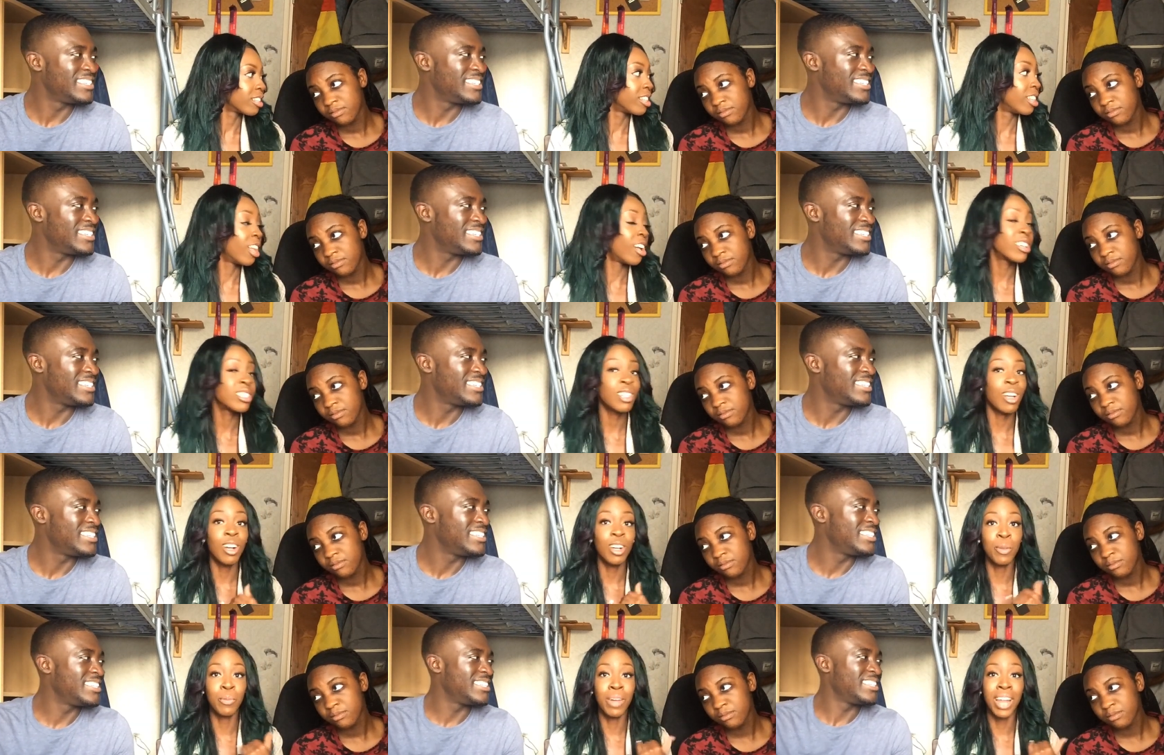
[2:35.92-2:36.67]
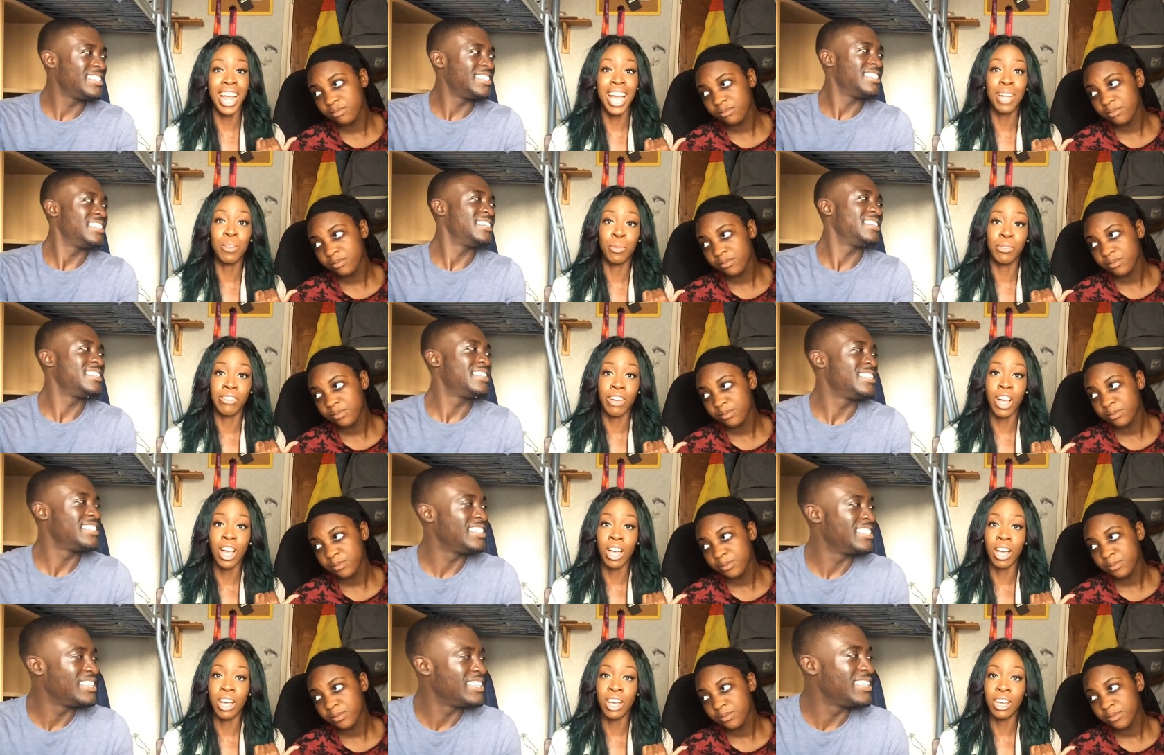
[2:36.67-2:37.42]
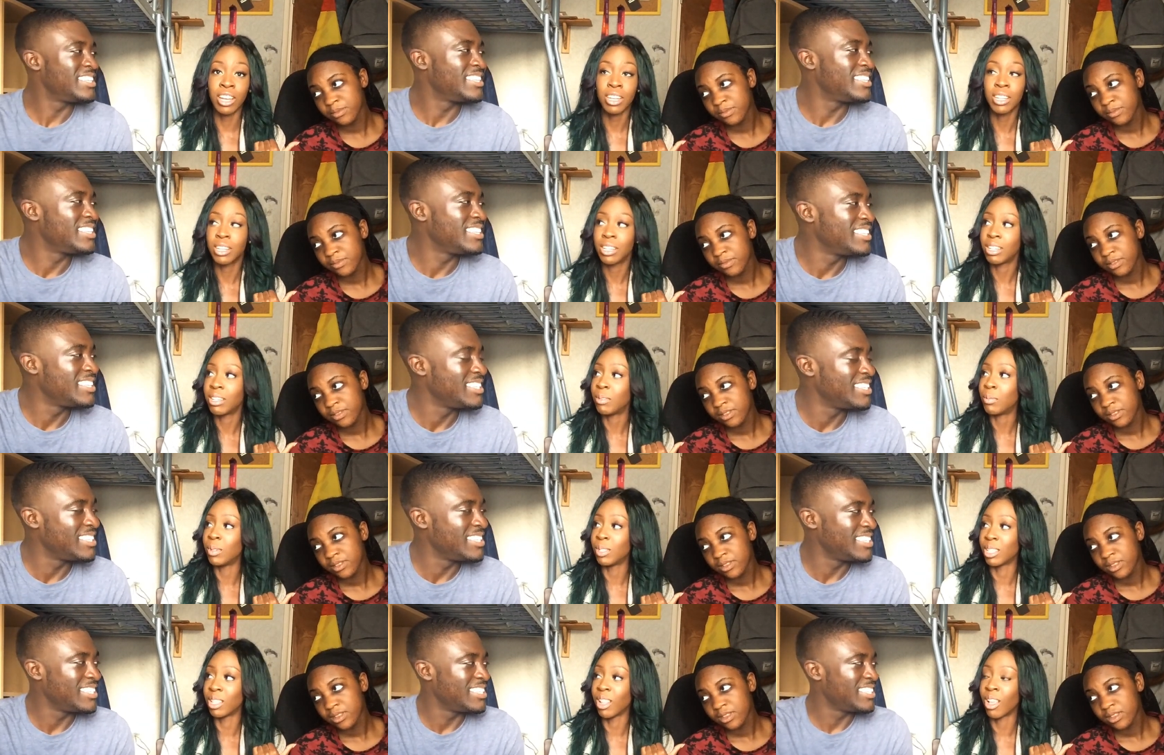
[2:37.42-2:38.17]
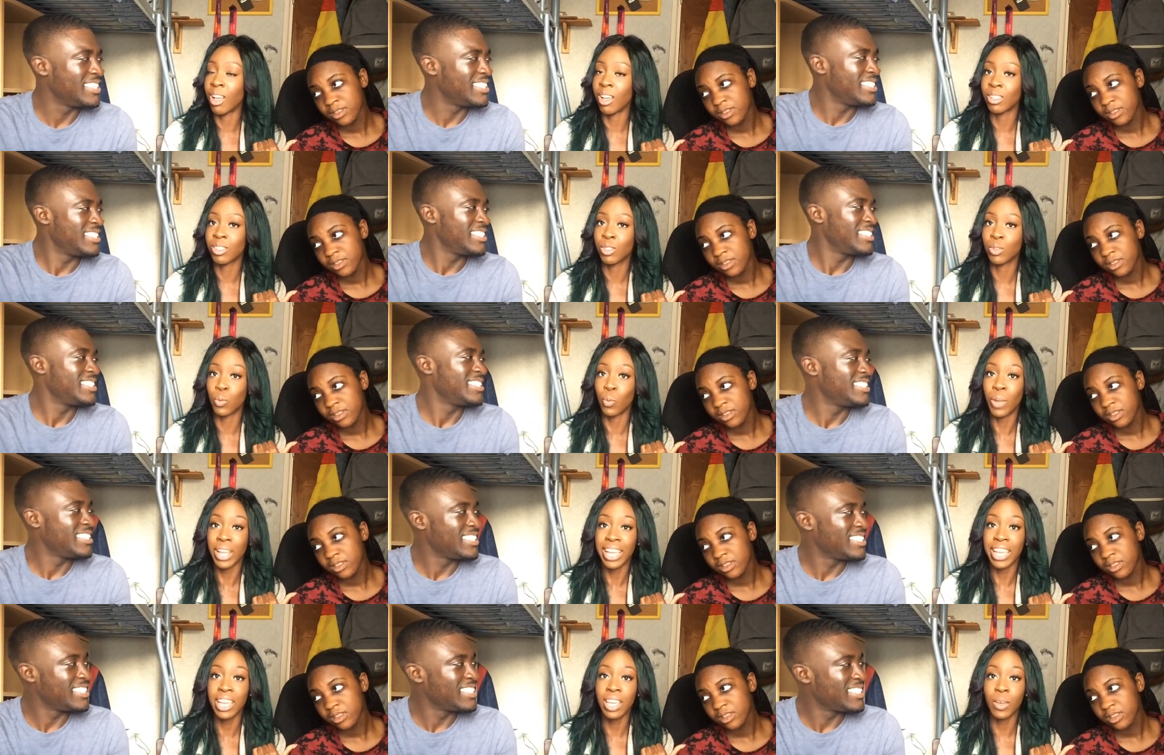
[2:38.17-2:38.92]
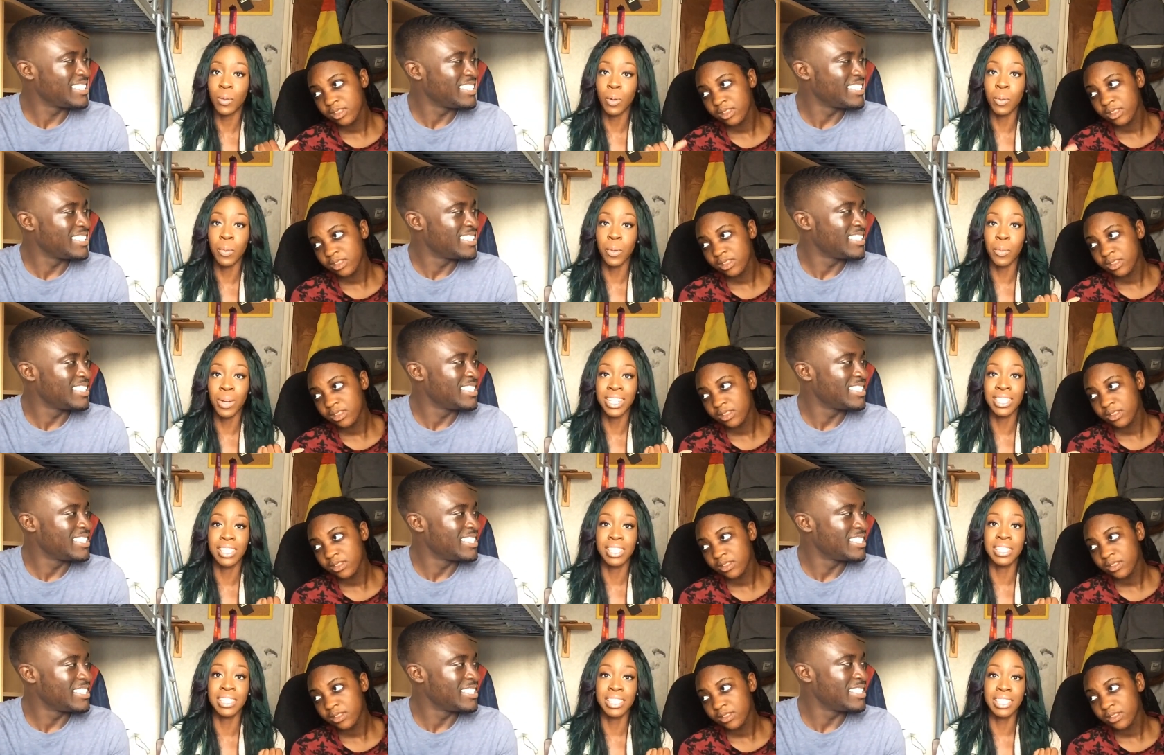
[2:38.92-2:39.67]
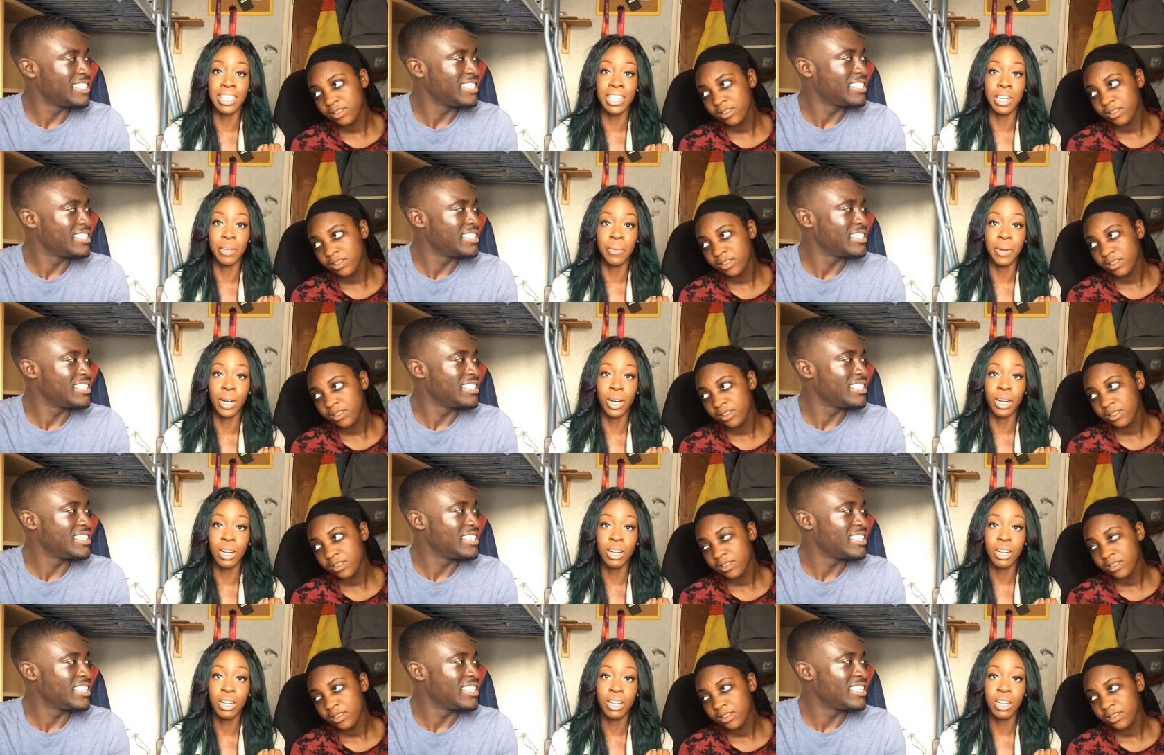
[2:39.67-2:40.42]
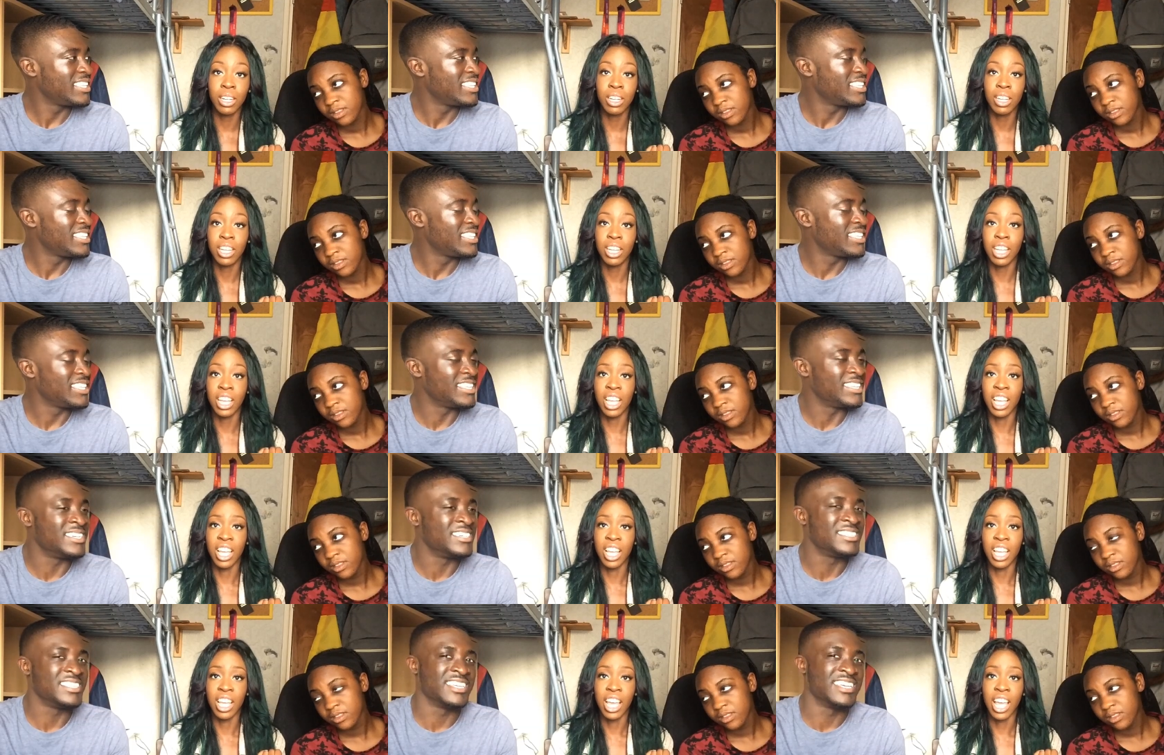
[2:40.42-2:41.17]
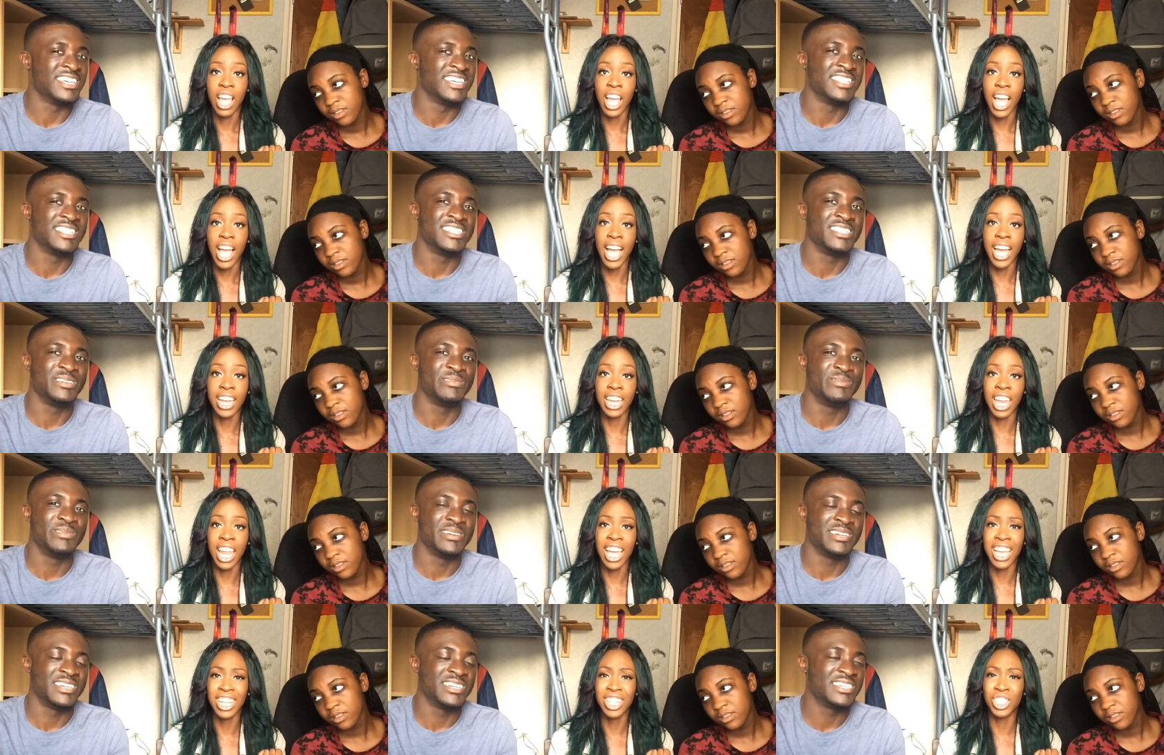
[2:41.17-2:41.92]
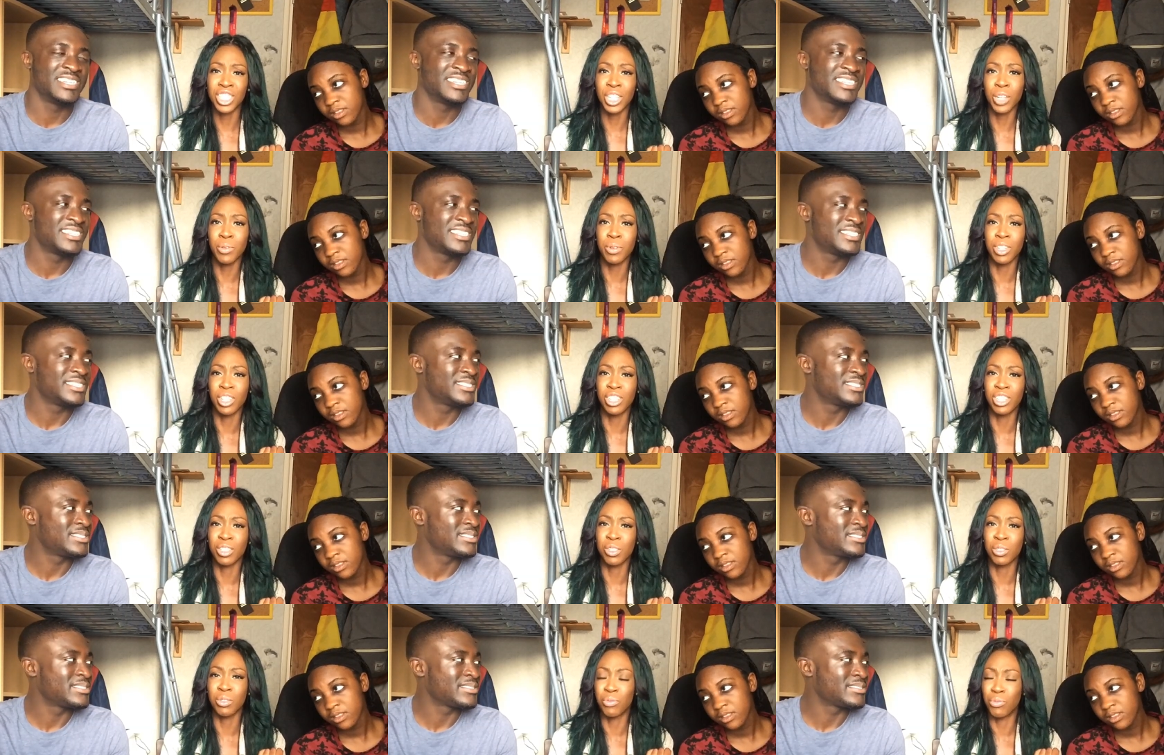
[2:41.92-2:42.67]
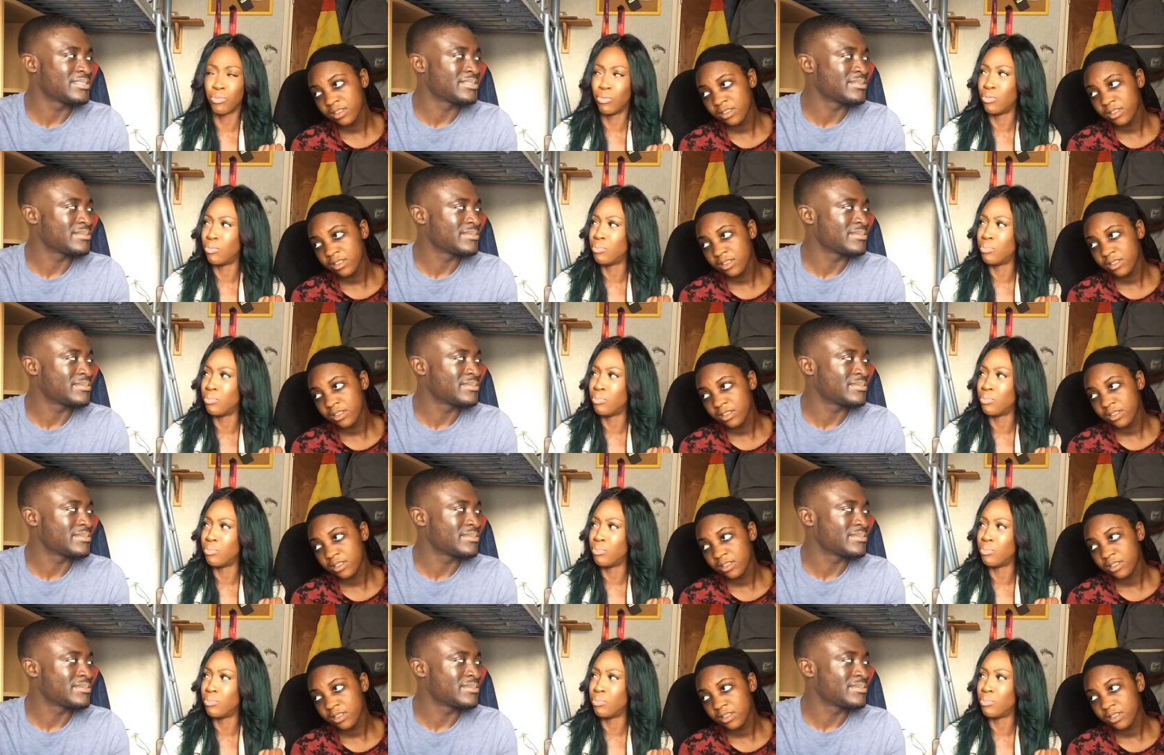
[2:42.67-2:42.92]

Speaker 1: Last argument I had with her was last week when we went to the cinema. Oh, yeah. And like she was just